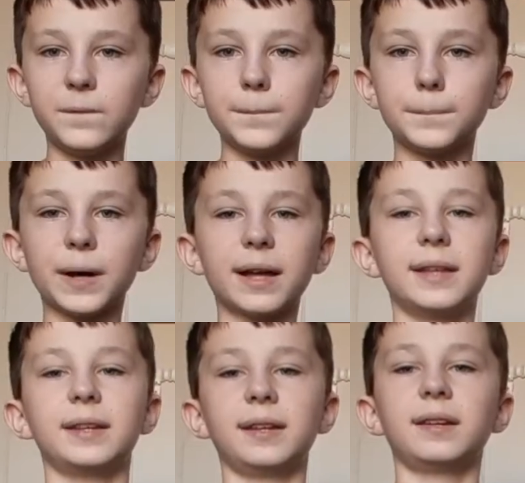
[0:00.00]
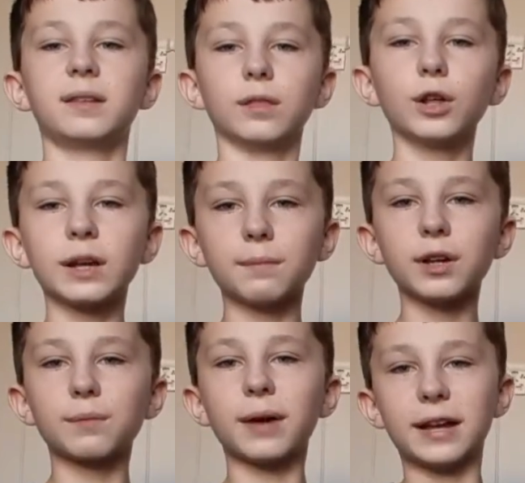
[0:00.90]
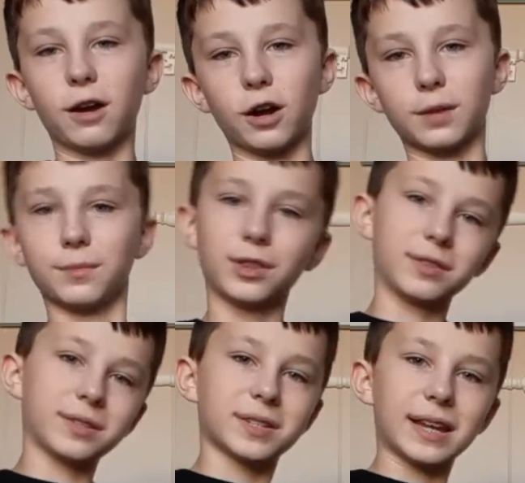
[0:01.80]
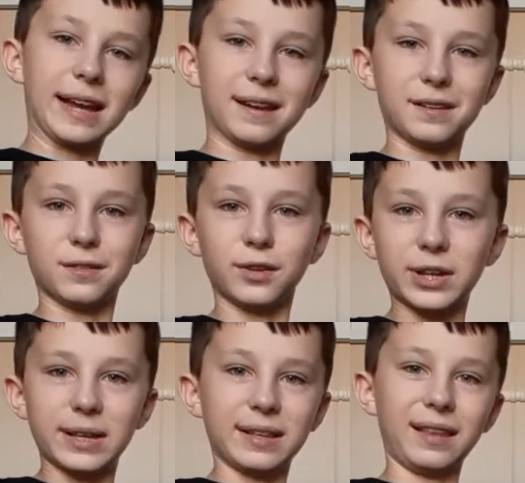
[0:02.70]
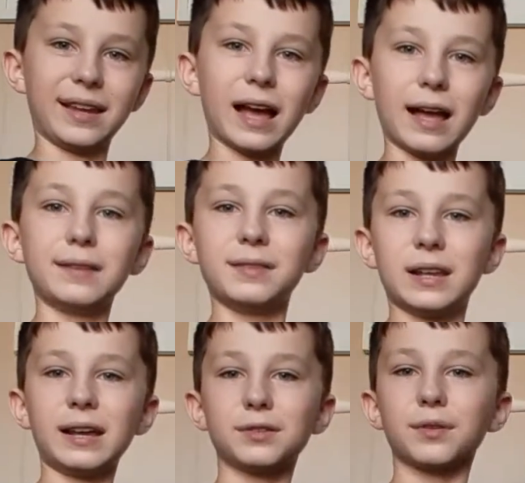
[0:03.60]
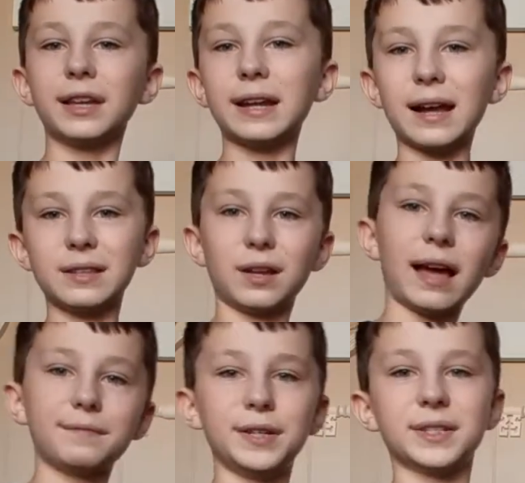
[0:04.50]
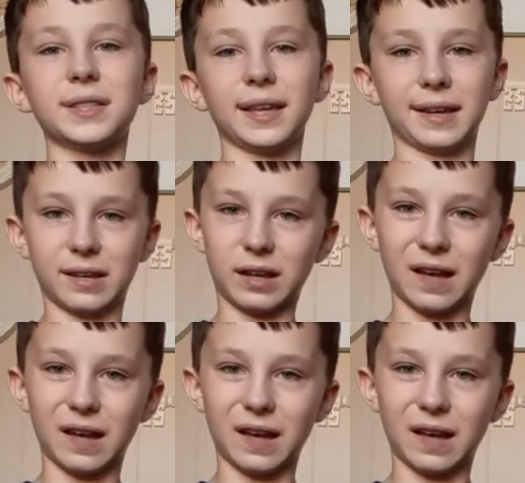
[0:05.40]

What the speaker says: But look at my arms and look at it's really not the heaviest thing.